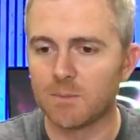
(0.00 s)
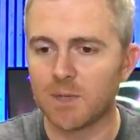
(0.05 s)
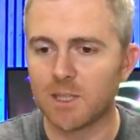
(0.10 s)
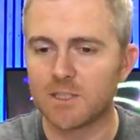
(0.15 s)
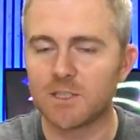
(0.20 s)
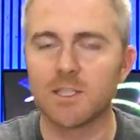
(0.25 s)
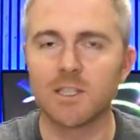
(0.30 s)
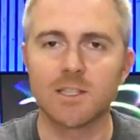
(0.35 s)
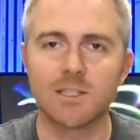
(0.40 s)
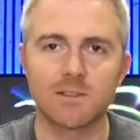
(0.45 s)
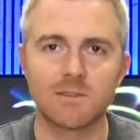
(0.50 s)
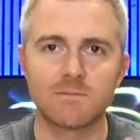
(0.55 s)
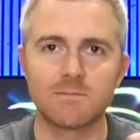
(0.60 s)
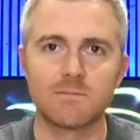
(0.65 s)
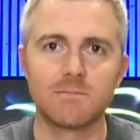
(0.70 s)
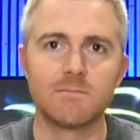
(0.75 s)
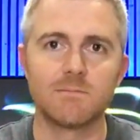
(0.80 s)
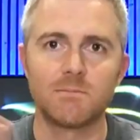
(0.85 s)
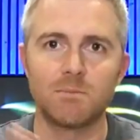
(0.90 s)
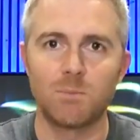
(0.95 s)
I just
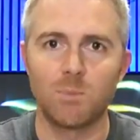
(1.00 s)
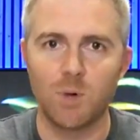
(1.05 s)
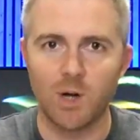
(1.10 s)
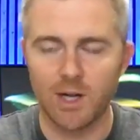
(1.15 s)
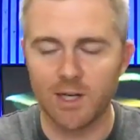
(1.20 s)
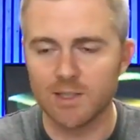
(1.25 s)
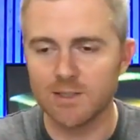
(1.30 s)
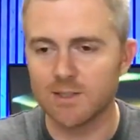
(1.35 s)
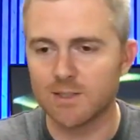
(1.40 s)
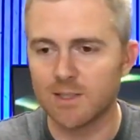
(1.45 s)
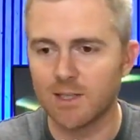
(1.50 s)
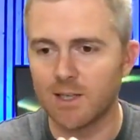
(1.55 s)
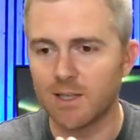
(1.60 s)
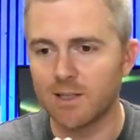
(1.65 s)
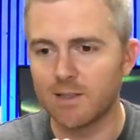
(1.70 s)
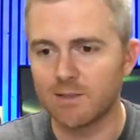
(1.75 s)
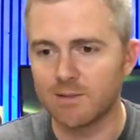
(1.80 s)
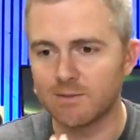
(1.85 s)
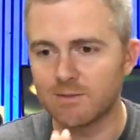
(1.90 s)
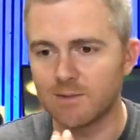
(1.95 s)
Brian's
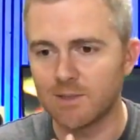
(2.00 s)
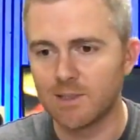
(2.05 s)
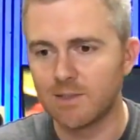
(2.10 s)
saying